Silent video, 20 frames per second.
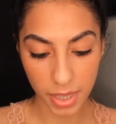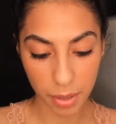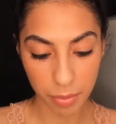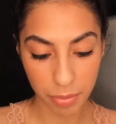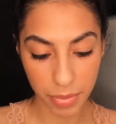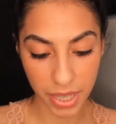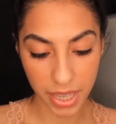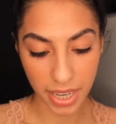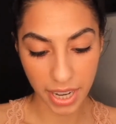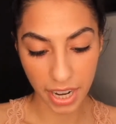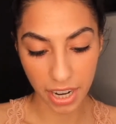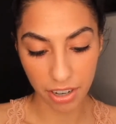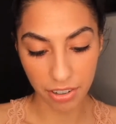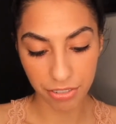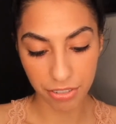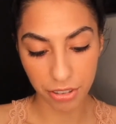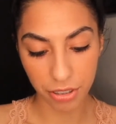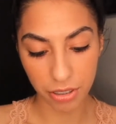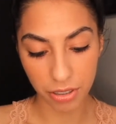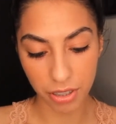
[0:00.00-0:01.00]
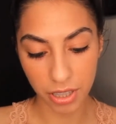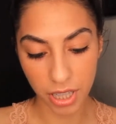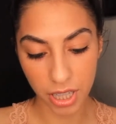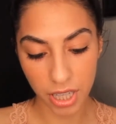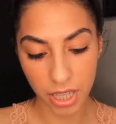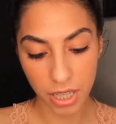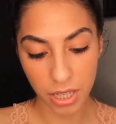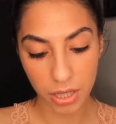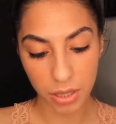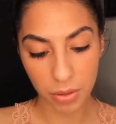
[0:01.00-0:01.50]
be careful
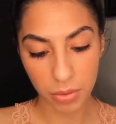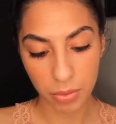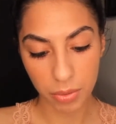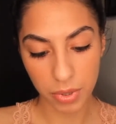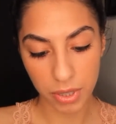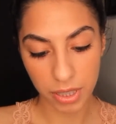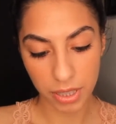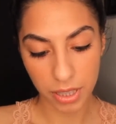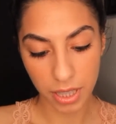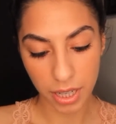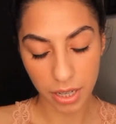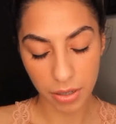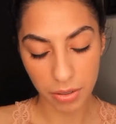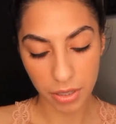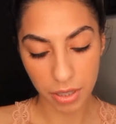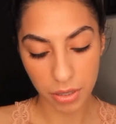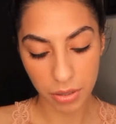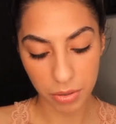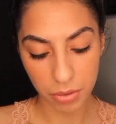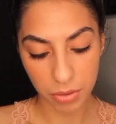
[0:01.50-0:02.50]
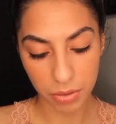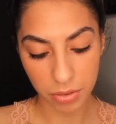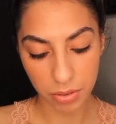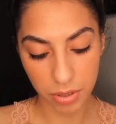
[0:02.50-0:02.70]
with how you...